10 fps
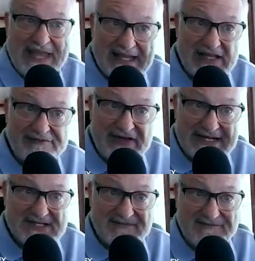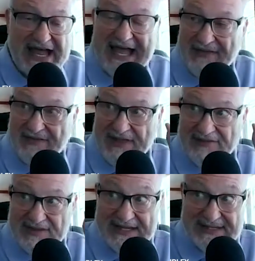elevates the fact
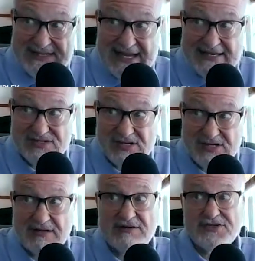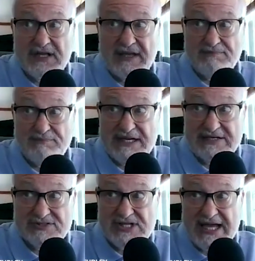that the data centers and
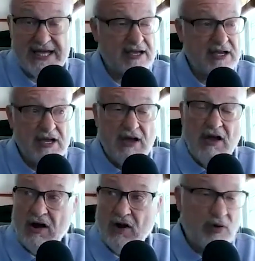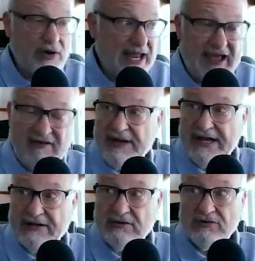big tech are going to have
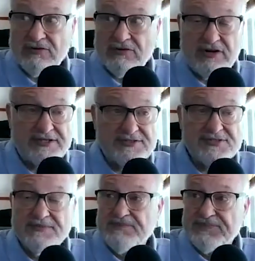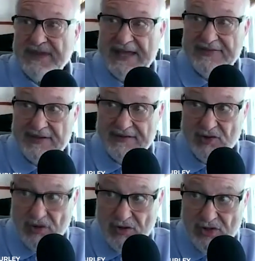microgrids, and
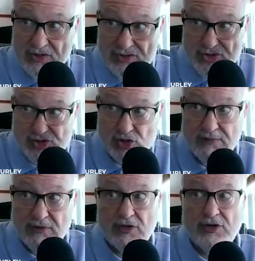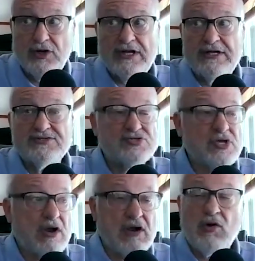the consumer grids
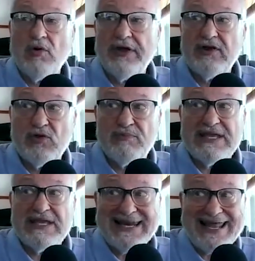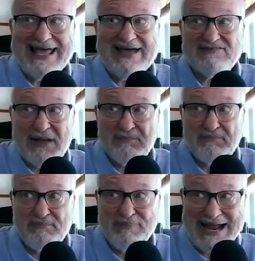are going to be left
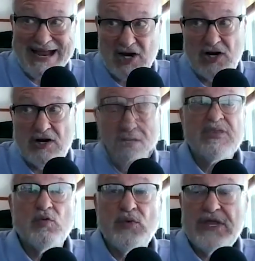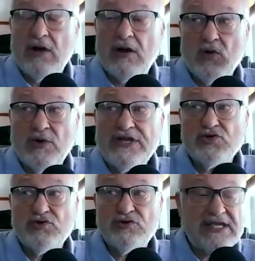bare. We are going
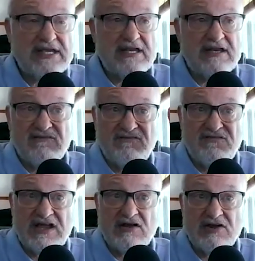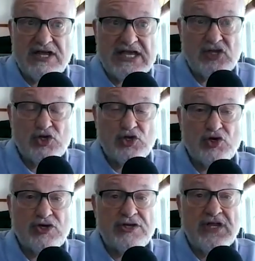to need very
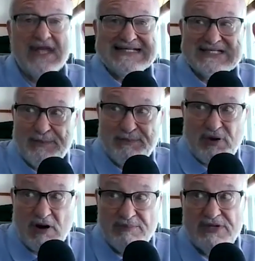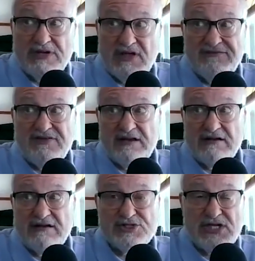good Department of
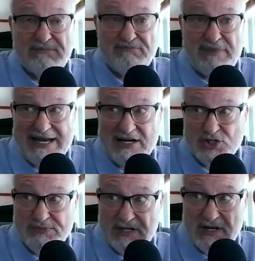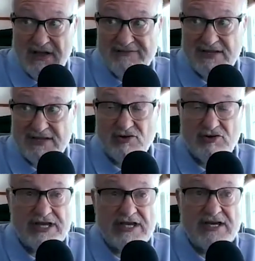Energy management of the
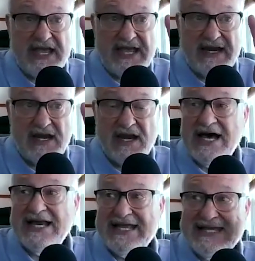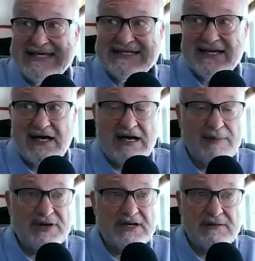grid and not
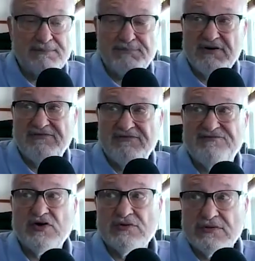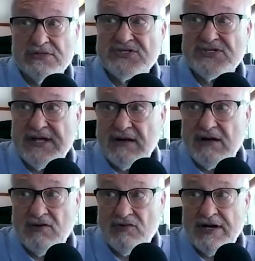incompetent buffoons that
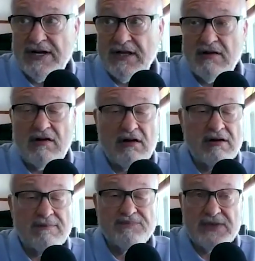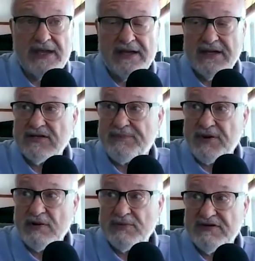are running our
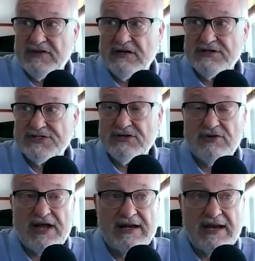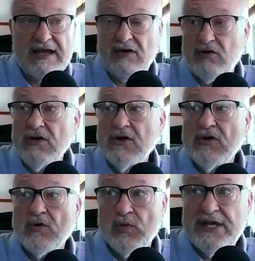Department of Energy right now.
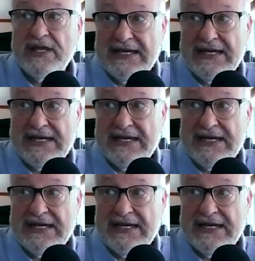We